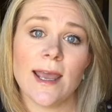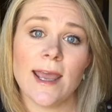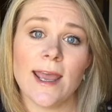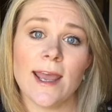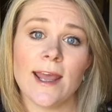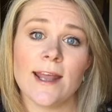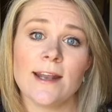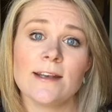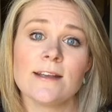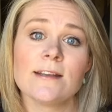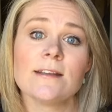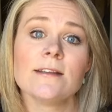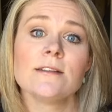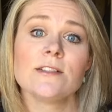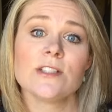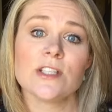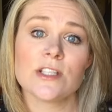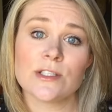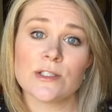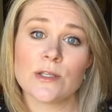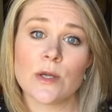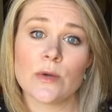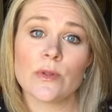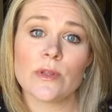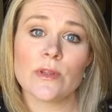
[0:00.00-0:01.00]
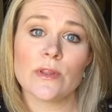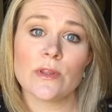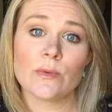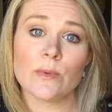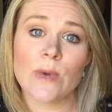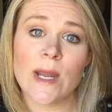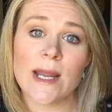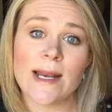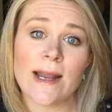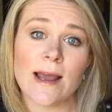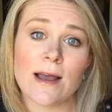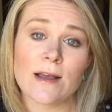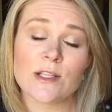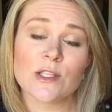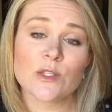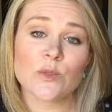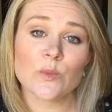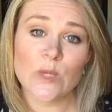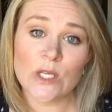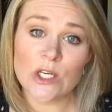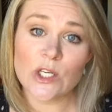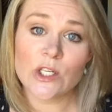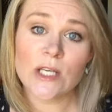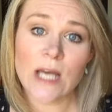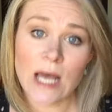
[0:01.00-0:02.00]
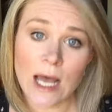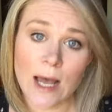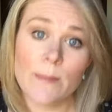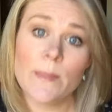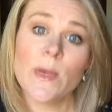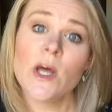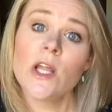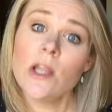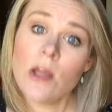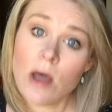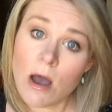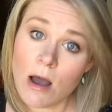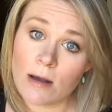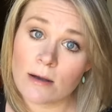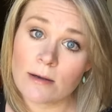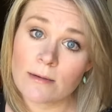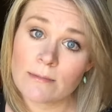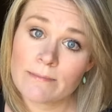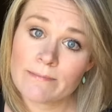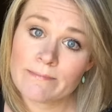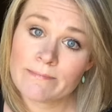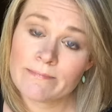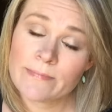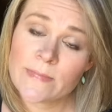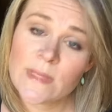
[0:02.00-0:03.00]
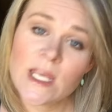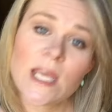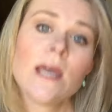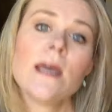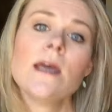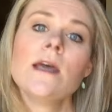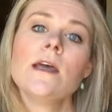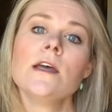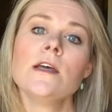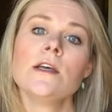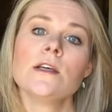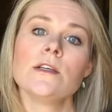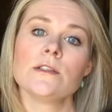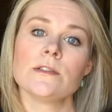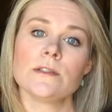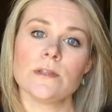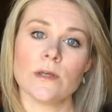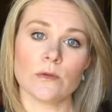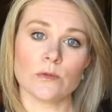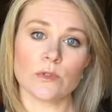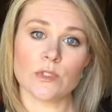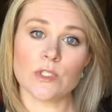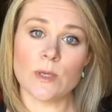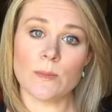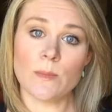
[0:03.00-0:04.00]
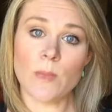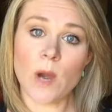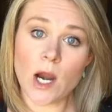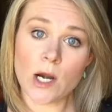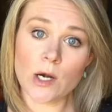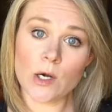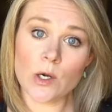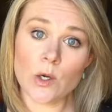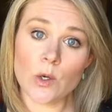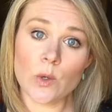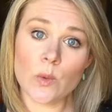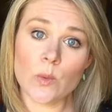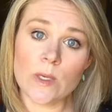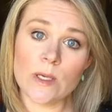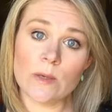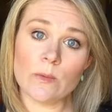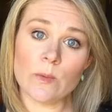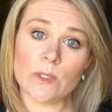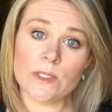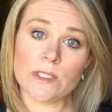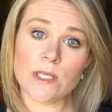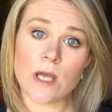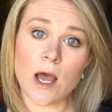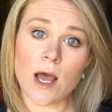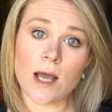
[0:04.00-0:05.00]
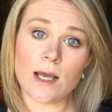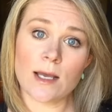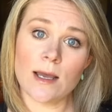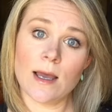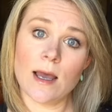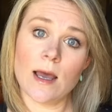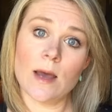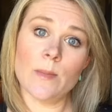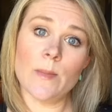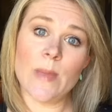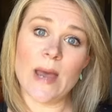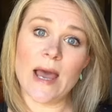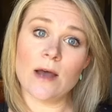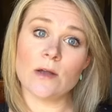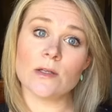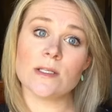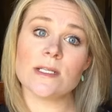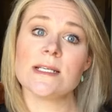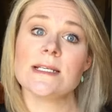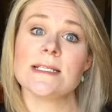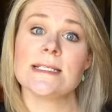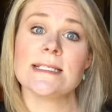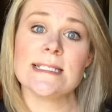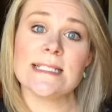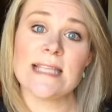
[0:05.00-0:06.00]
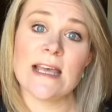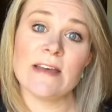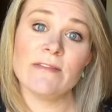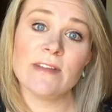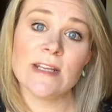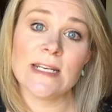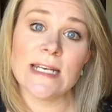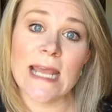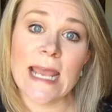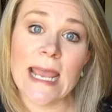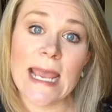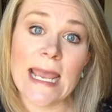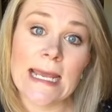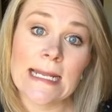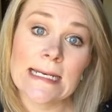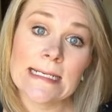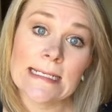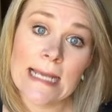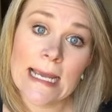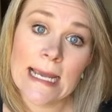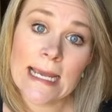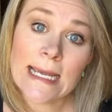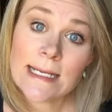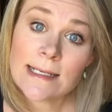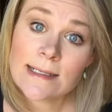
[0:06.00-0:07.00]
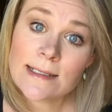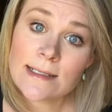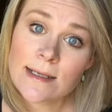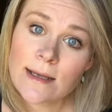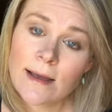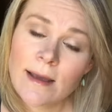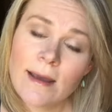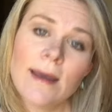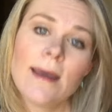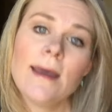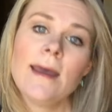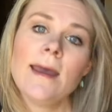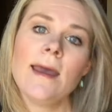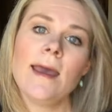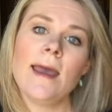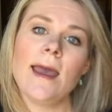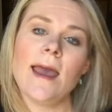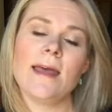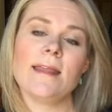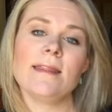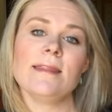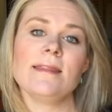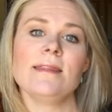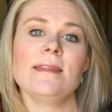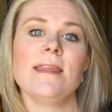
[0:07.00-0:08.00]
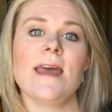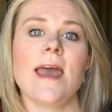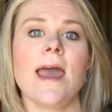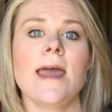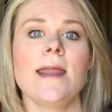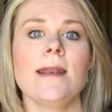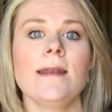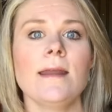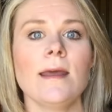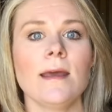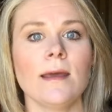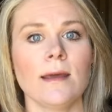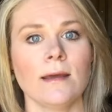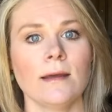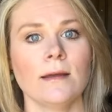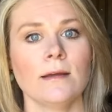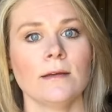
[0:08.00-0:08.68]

and just know that the right house will come along. So tomorrow we will talk about seven and eight, and then